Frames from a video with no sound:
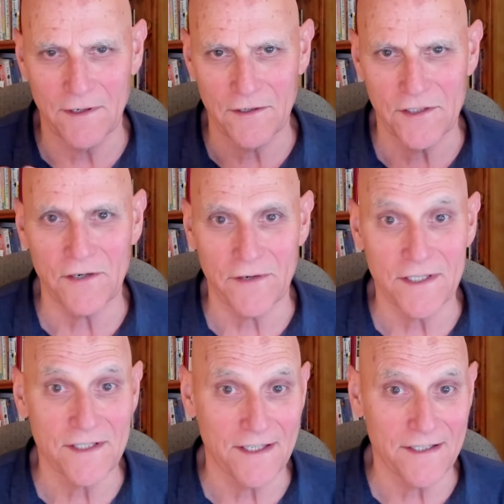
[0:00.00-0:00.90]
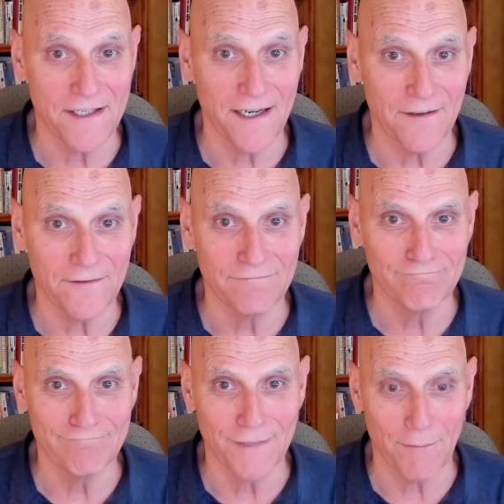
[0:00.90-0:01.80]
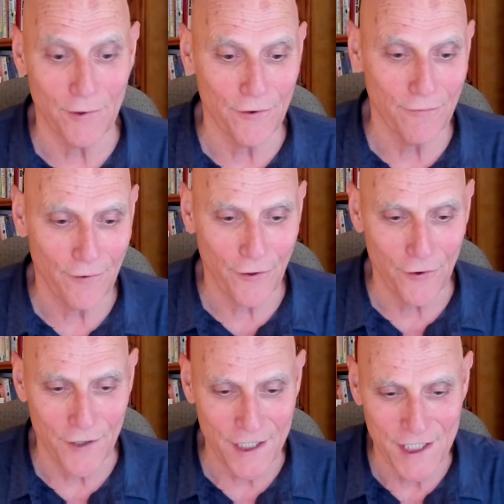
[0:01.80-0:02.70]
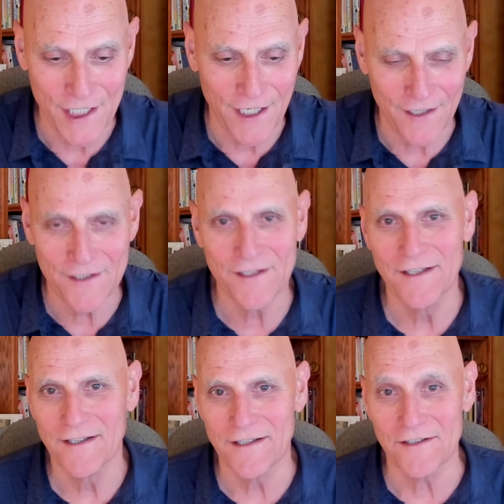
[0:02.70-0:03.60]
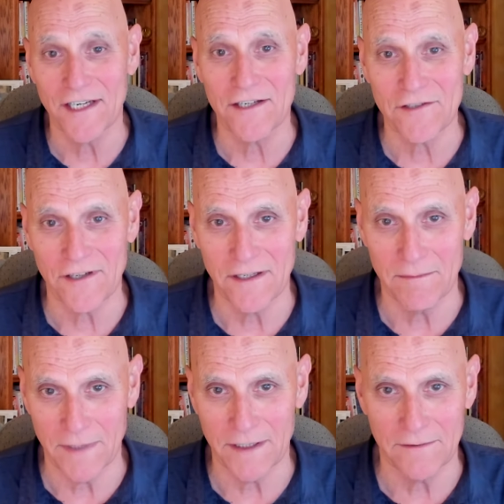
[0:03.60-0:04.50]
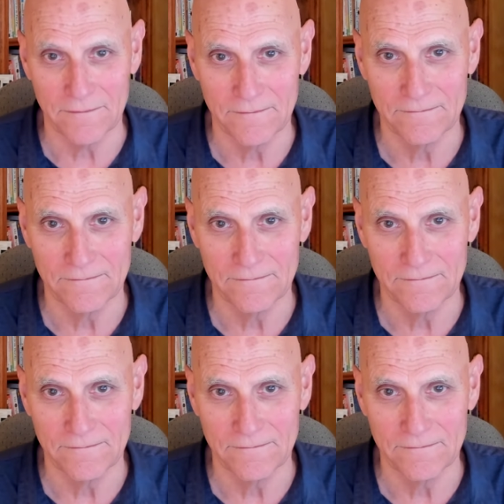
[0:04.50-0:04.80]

series that is now number 36 is Days Are Getting Better.